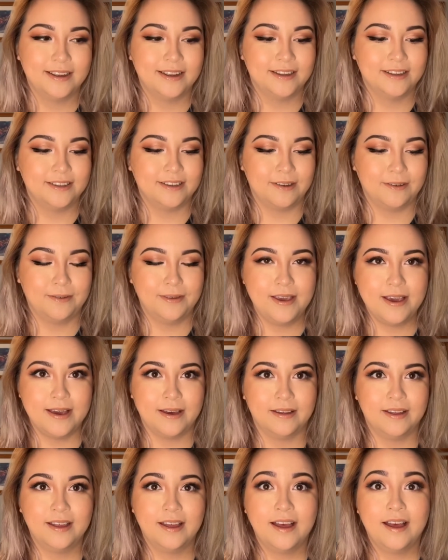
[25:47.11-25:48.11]
So yeah,
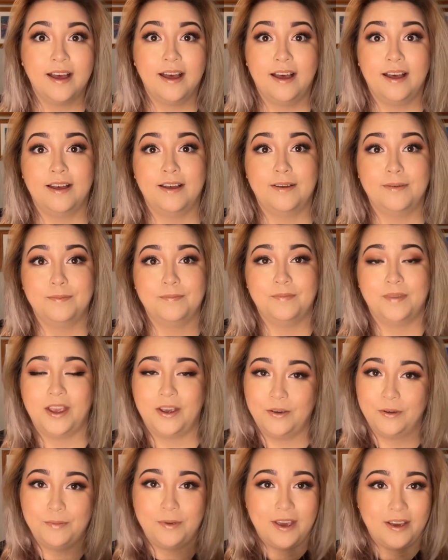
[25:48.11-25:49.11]
I
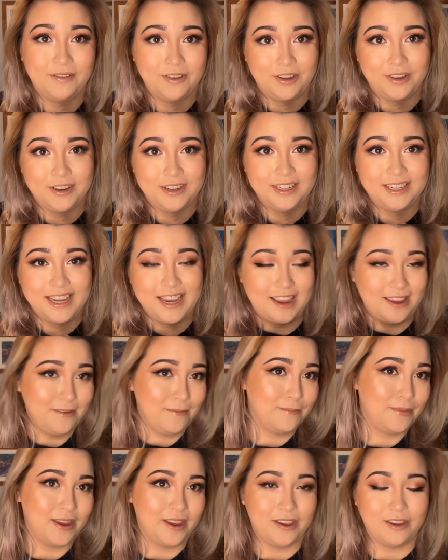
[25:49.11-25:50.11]
hope you have a good day
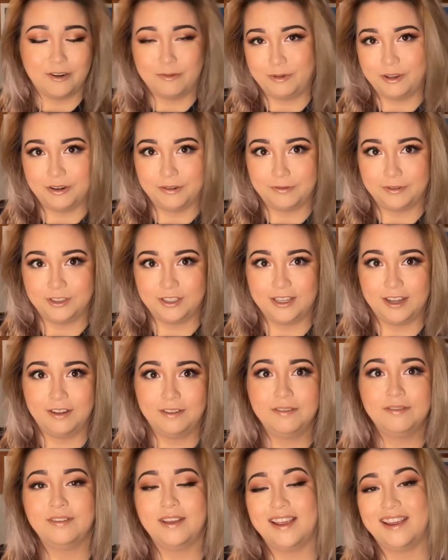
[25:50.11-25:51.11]
being your beautiful
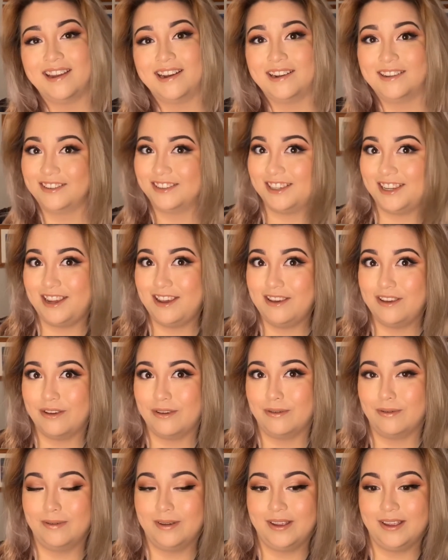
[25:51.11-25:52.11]
self, and I'll see
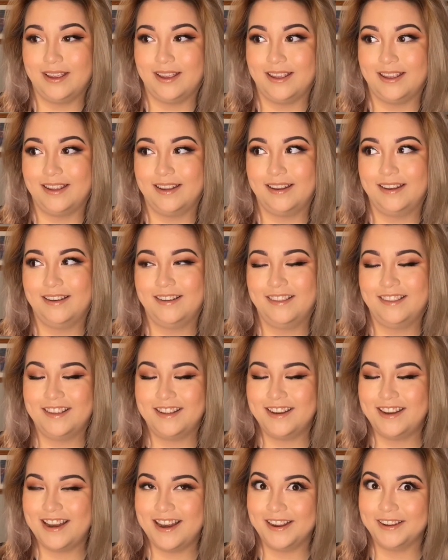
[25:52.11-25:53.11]
you in
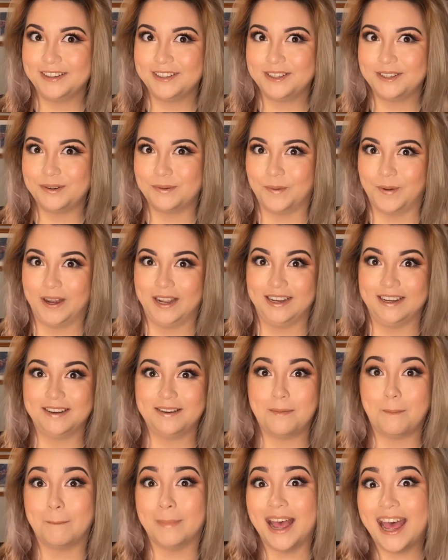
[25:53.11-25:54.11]
the next one.
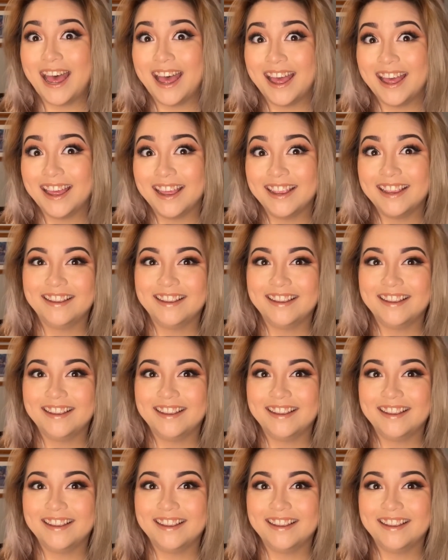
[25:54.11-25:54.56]
Bye!